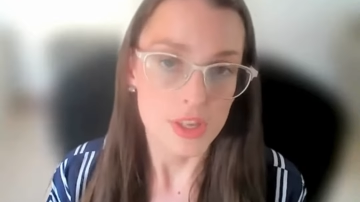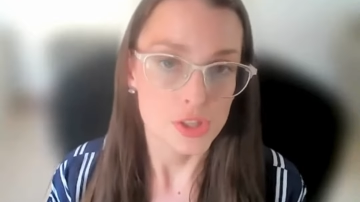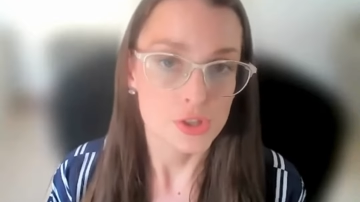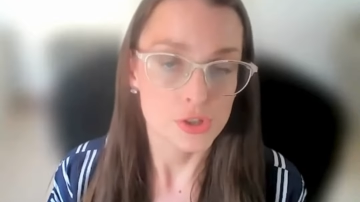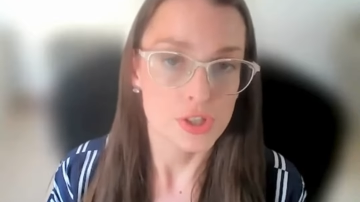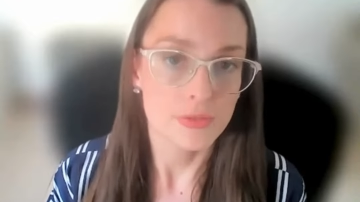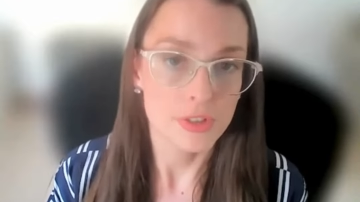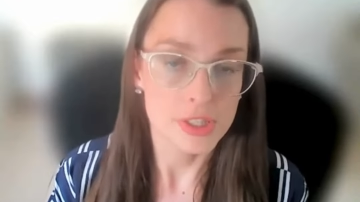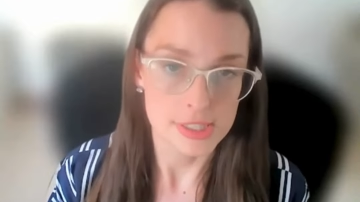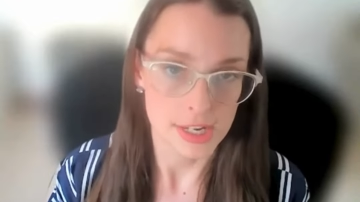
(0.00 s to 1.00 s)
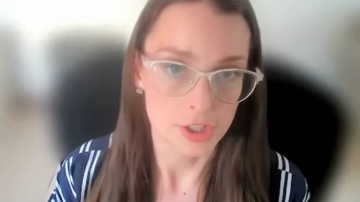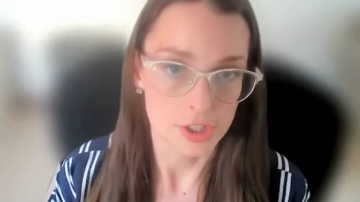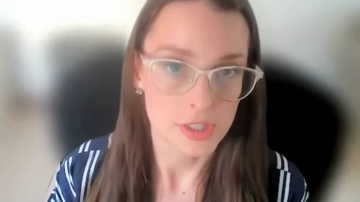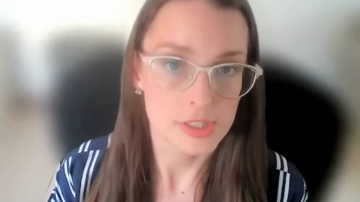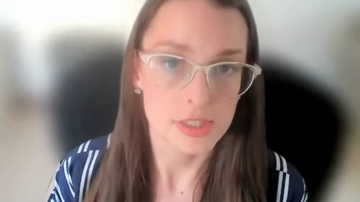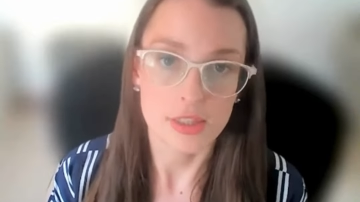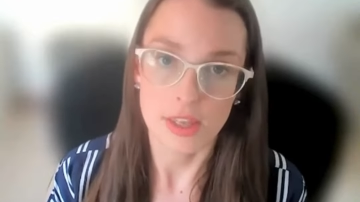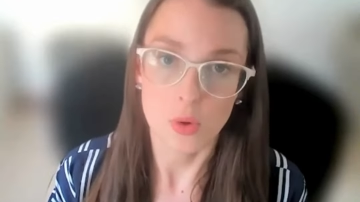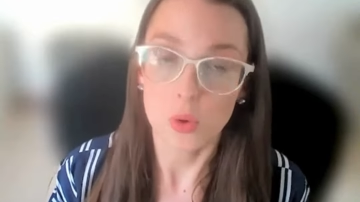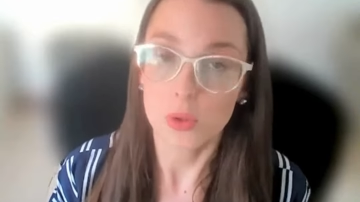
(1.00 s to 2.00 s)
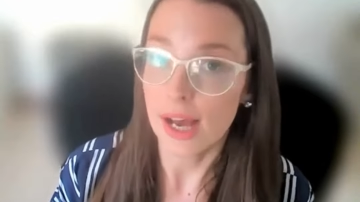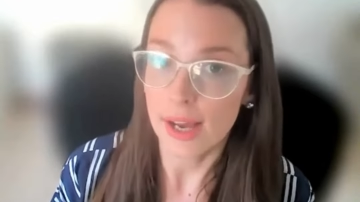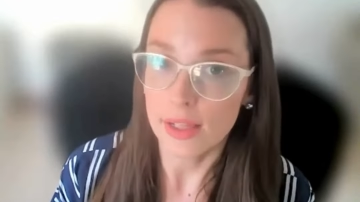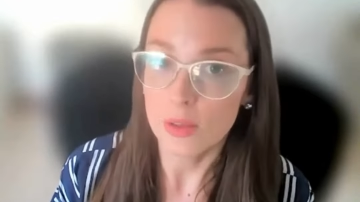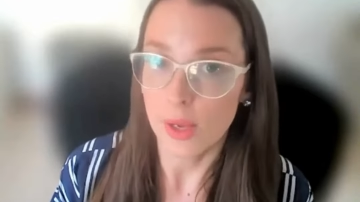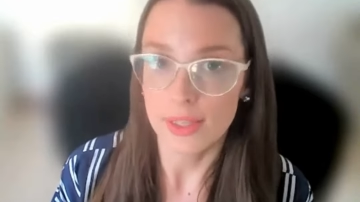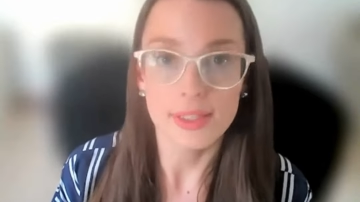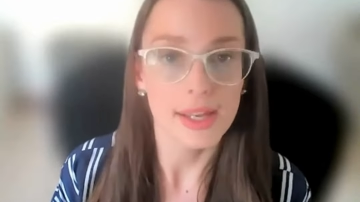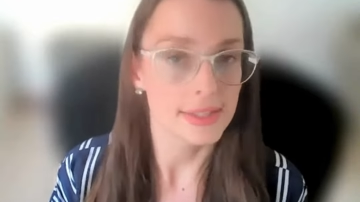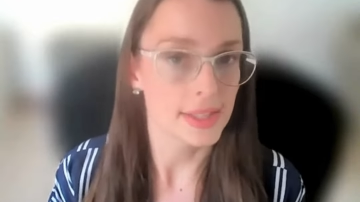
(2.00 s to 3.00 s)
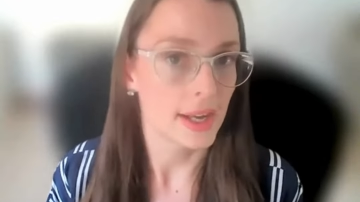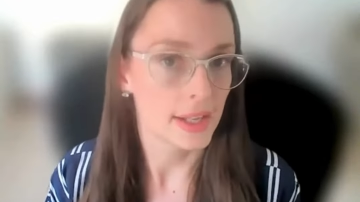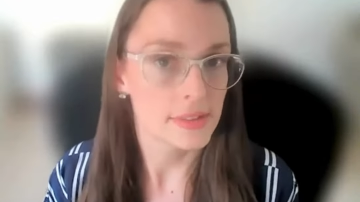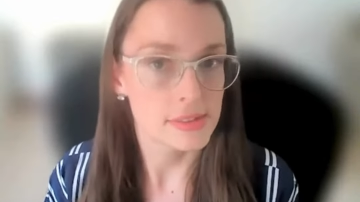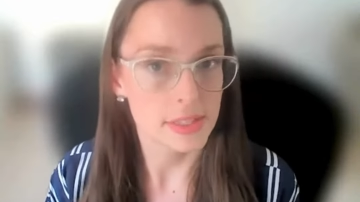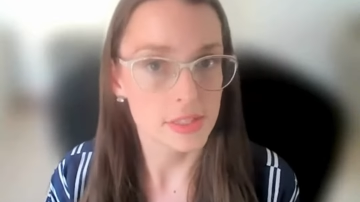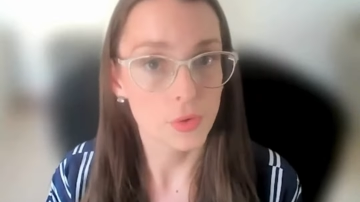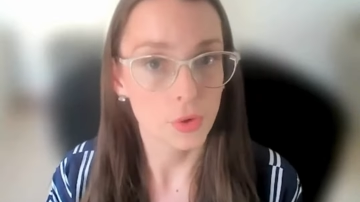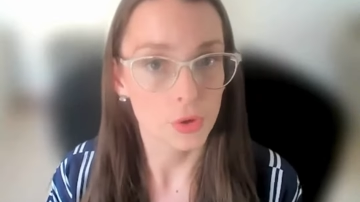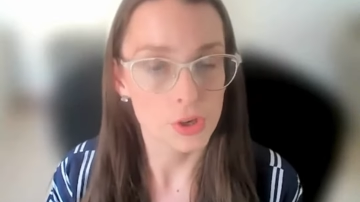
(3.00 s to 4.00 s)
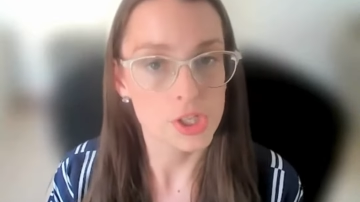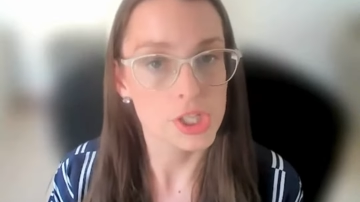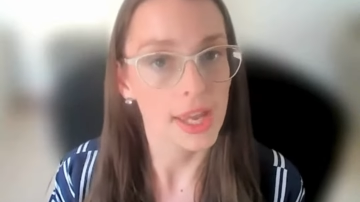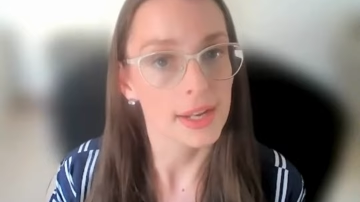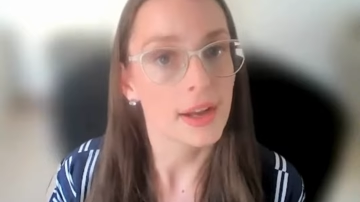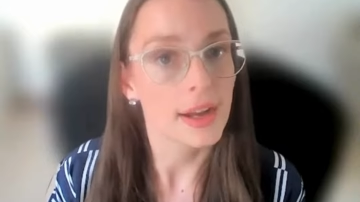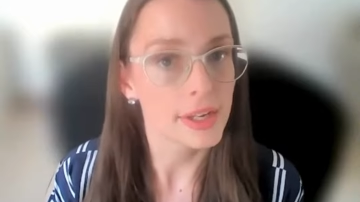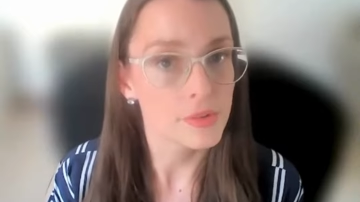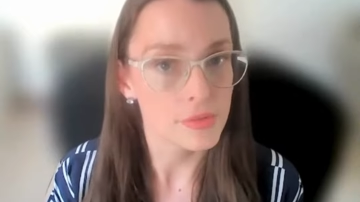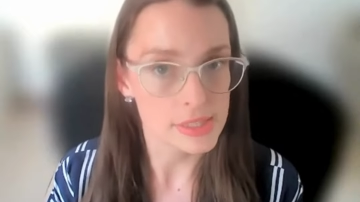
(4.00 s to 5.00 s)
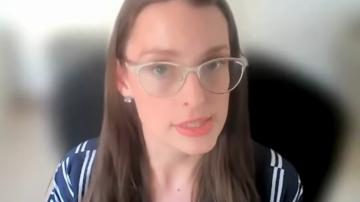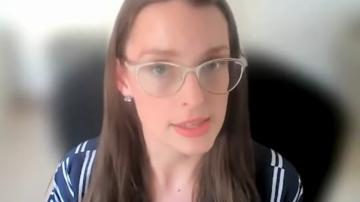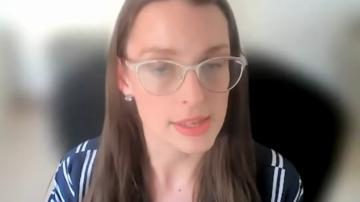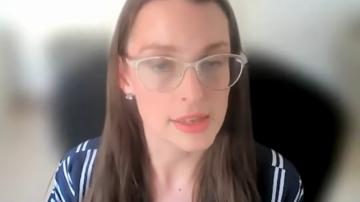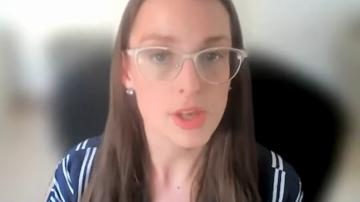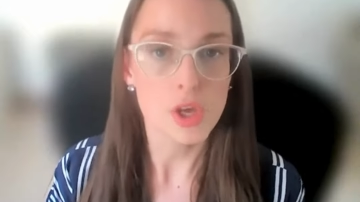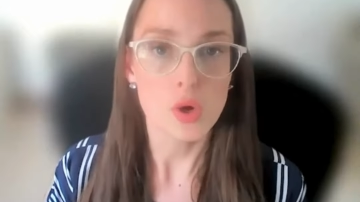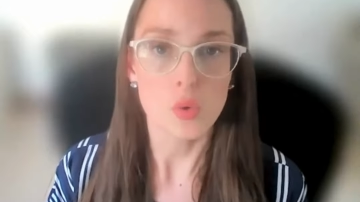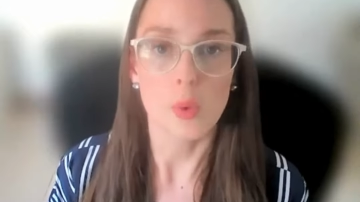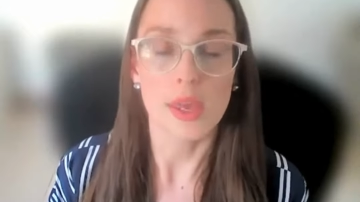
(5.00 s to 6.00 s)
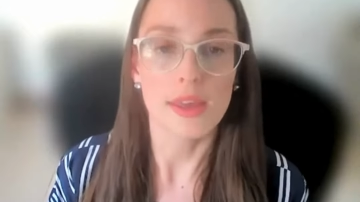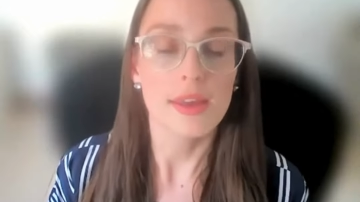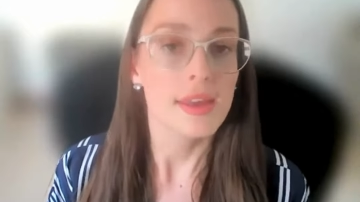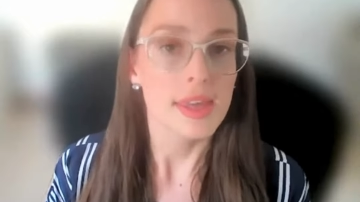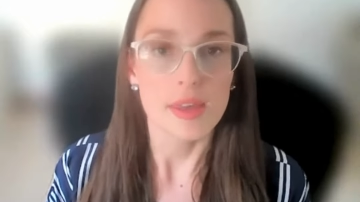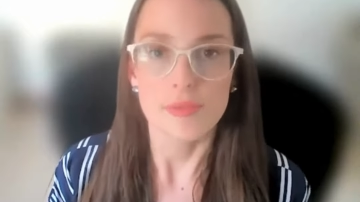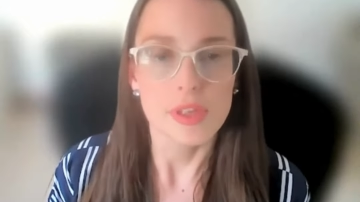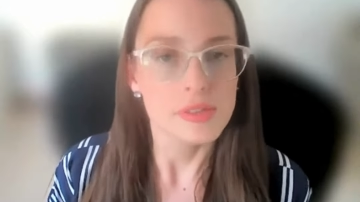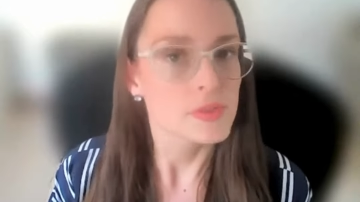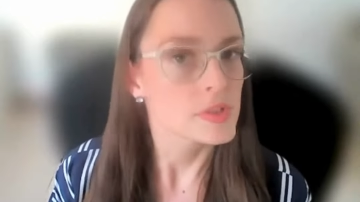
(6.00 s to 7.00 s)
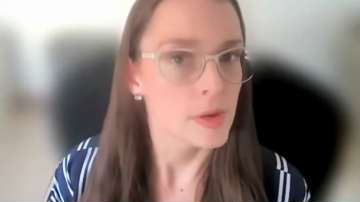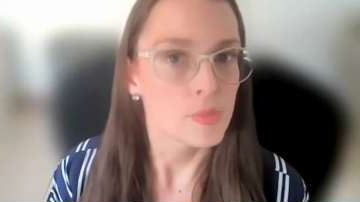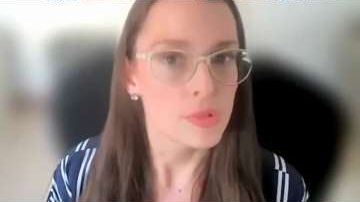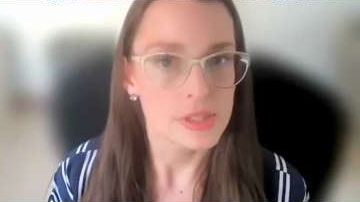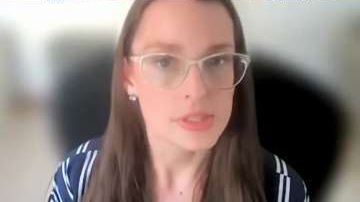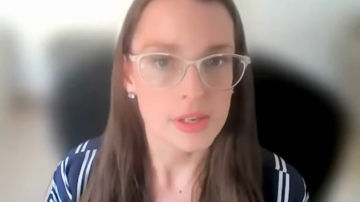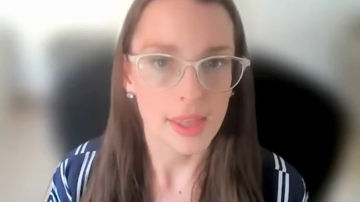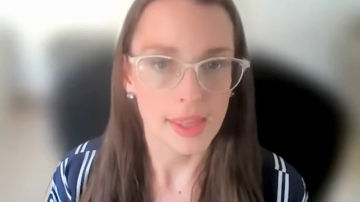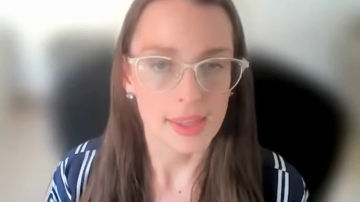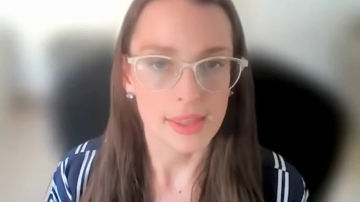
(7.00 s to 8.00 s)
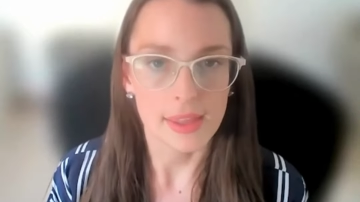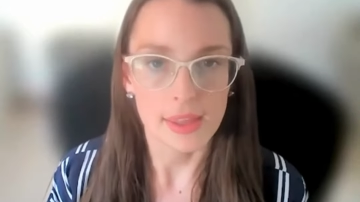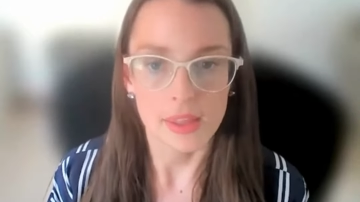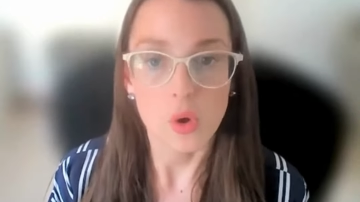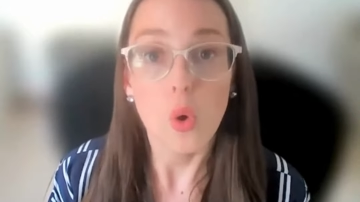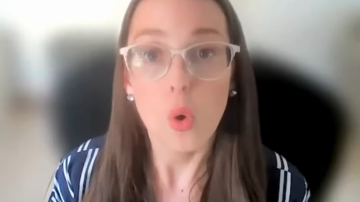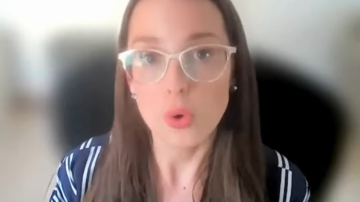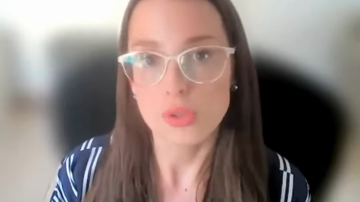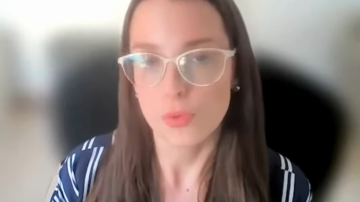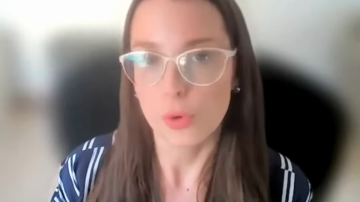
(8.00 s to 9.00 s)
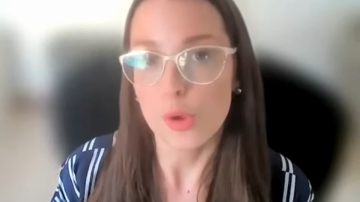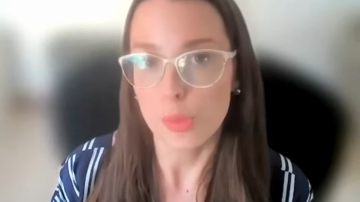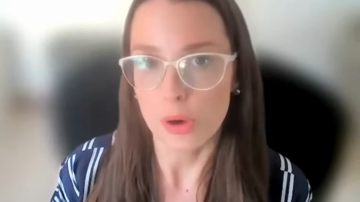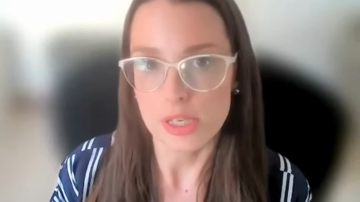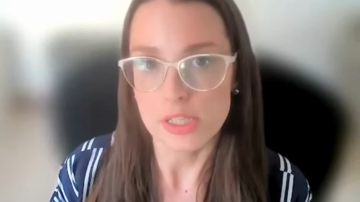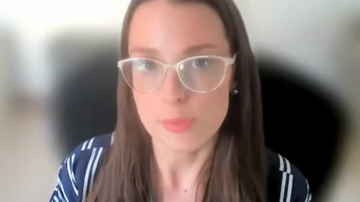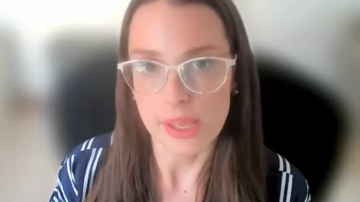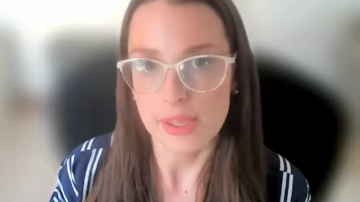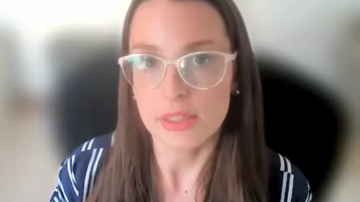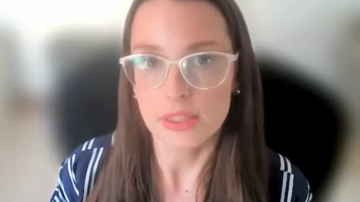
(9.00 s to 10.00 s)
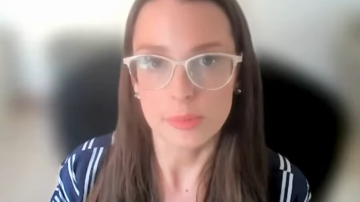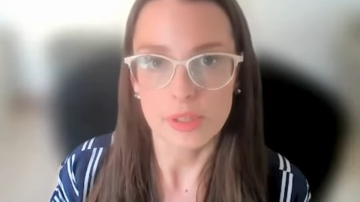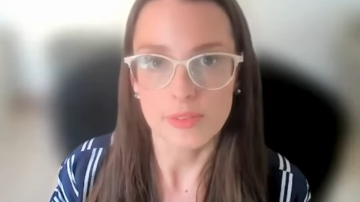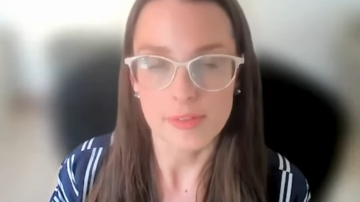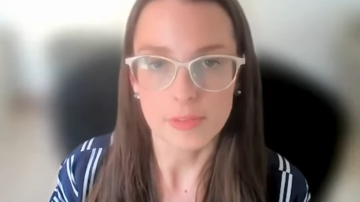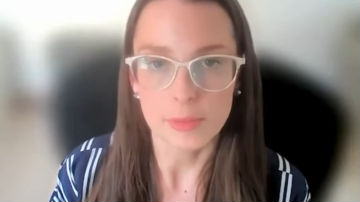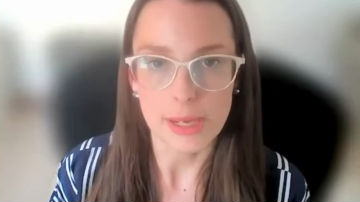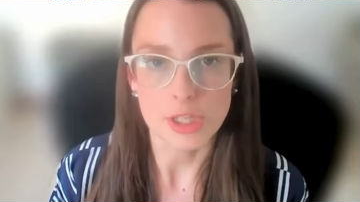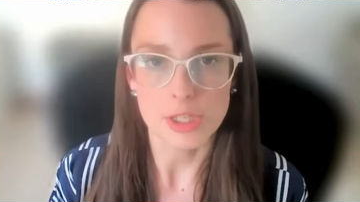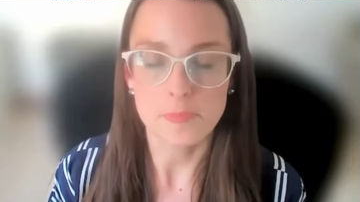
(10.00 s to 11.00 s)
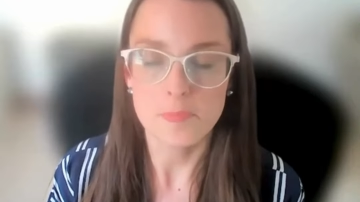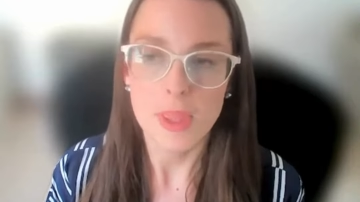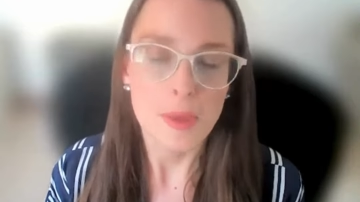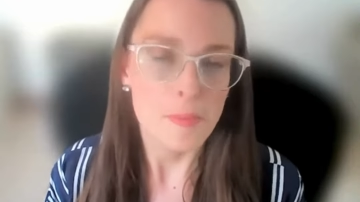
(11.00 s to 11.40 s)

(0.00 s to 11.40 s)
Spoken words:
there's two different sections. They're called the IL-1 and the IL-6 for her. She had a higher risk there, where if there's for some reason a cause for her body to make a little bit of inflammation,